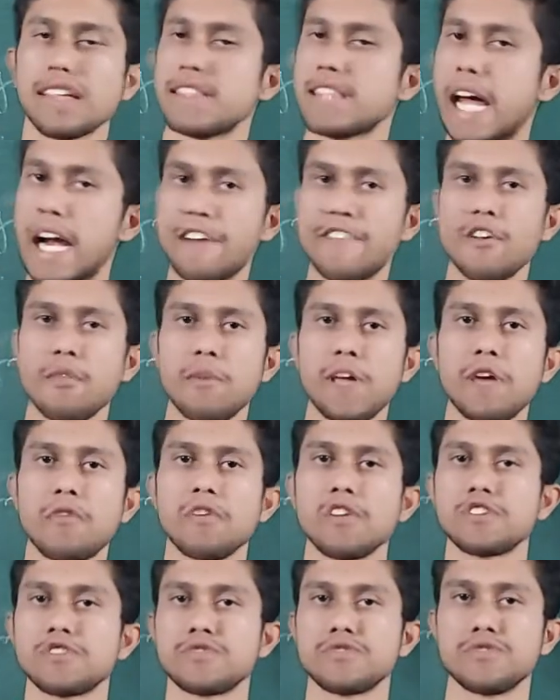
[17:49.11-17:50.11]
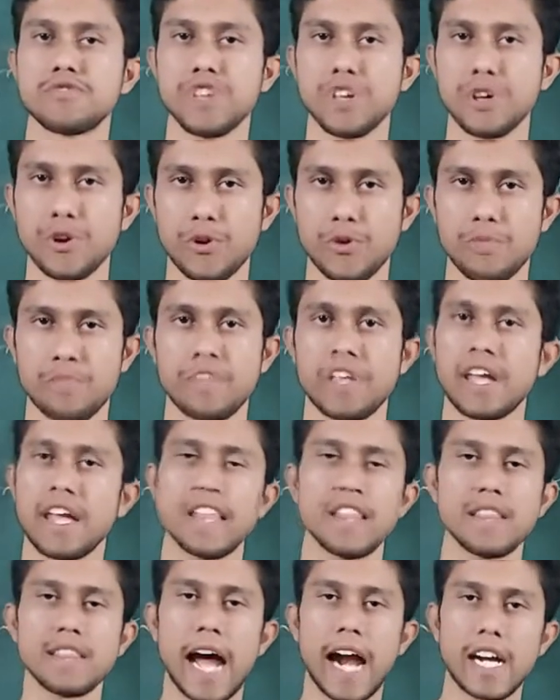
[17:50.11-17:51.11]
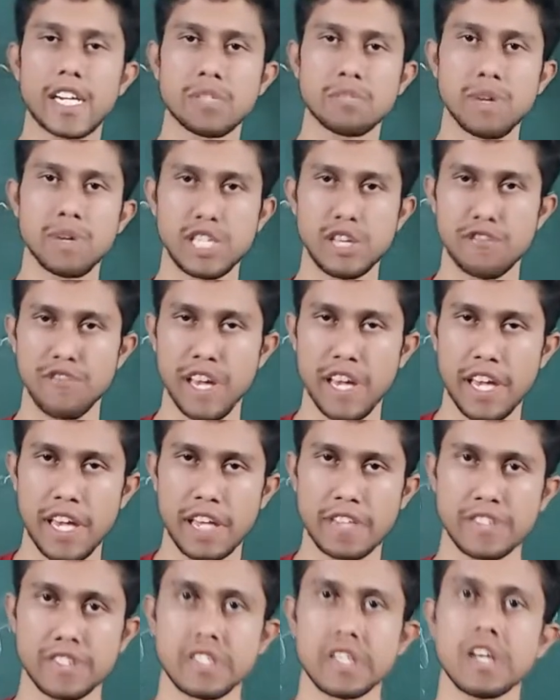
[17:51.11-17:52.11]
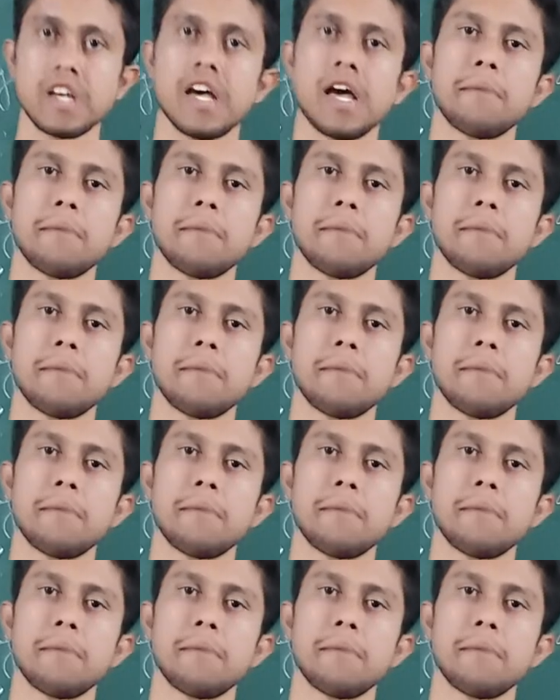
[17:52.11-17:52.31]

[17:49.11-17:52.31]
That will be equals to 0 in that specific case.